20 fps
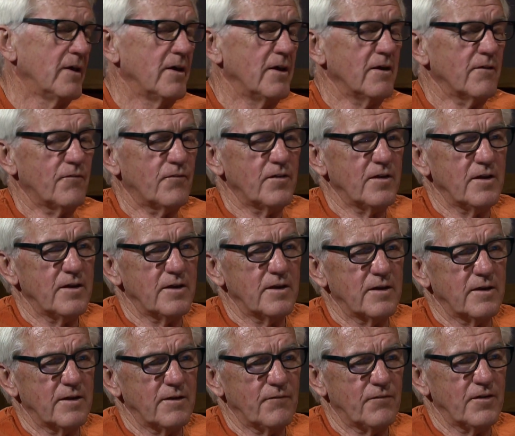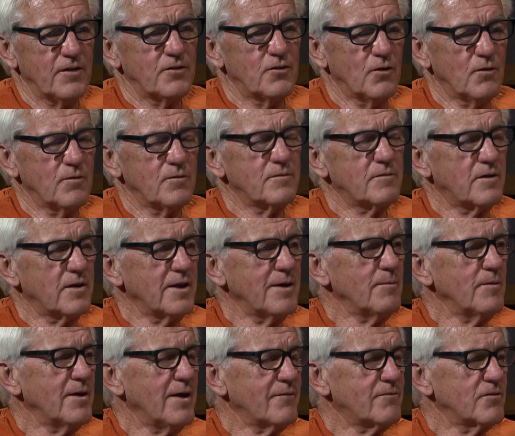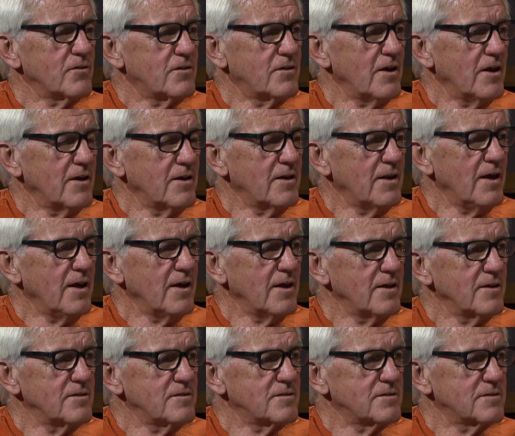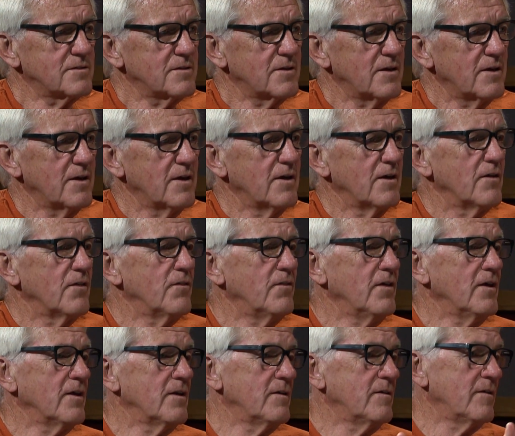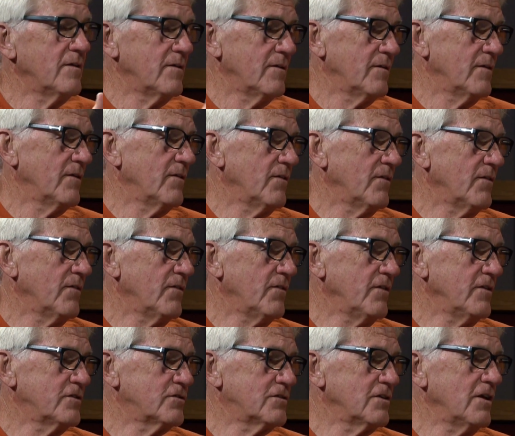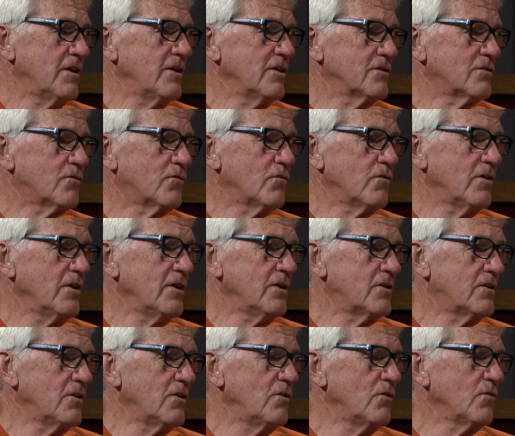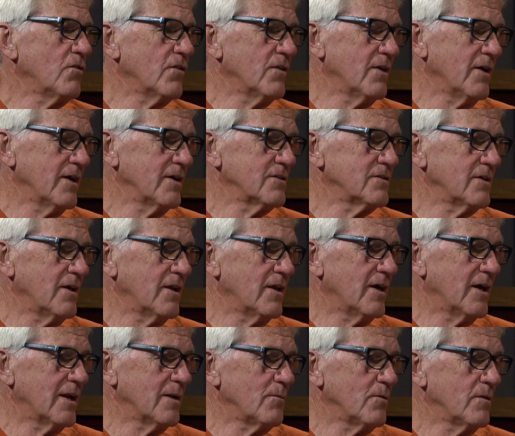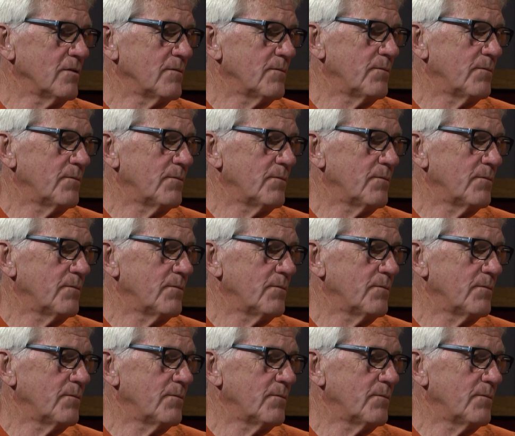If they, if they don't claim it after 10 days, then the city is free to euthanize that animal.